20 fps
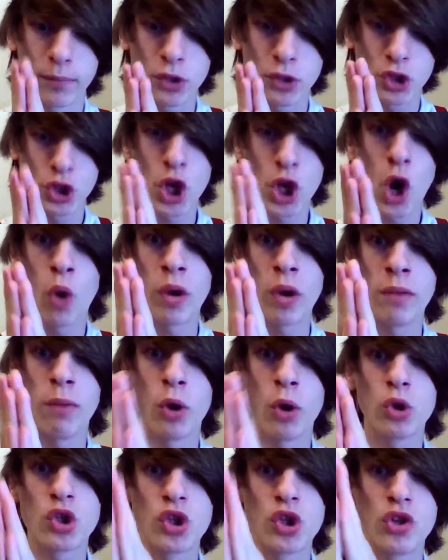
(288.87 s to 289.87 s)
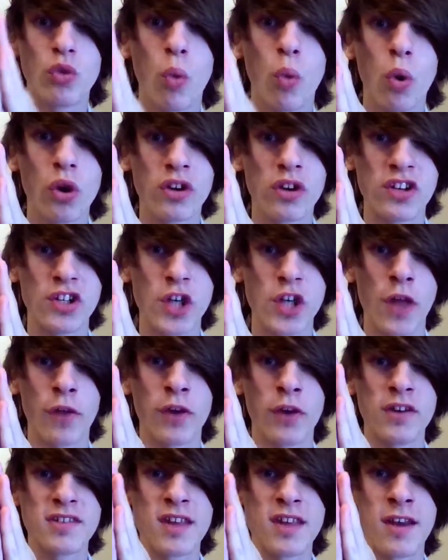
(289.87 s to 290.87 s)
show emotion towards each
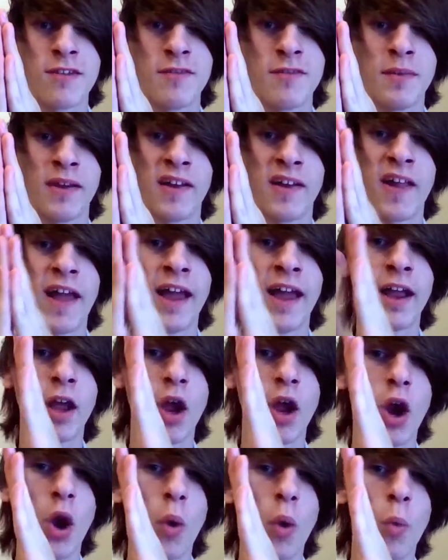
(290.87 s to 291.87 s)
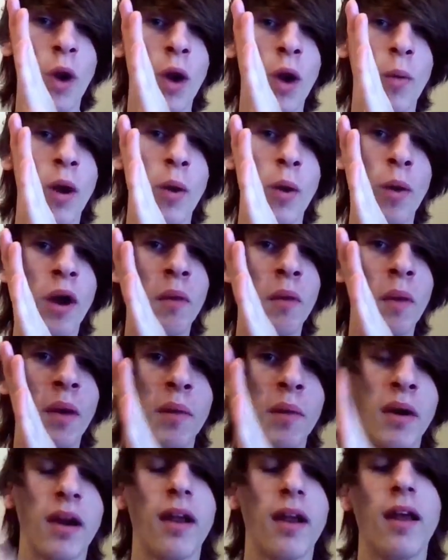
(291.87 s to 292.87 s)
other instead of being like, wah, wah, wah, wah,
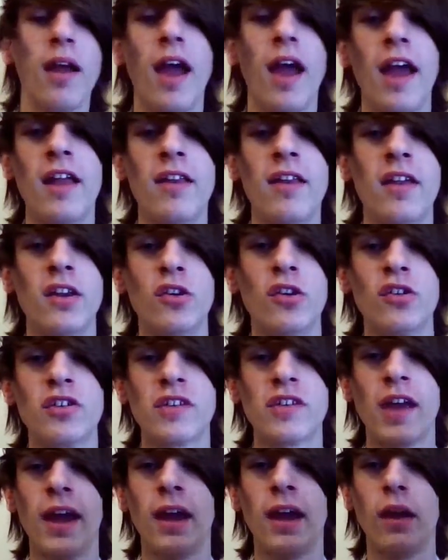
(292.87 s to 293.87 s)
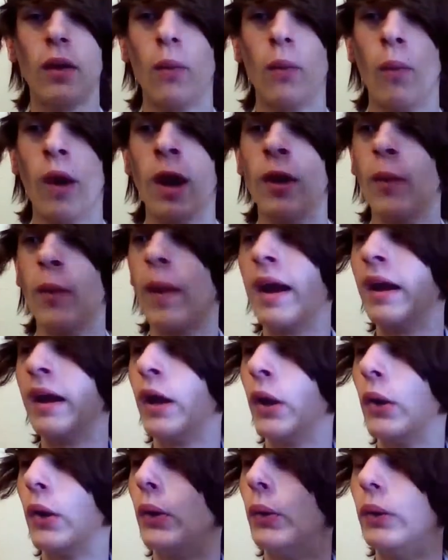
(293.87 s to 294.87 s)
wah, and then you're just like, where do I
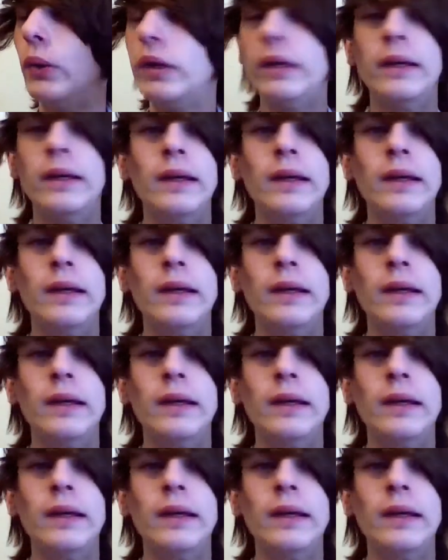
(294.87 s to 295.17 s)
go?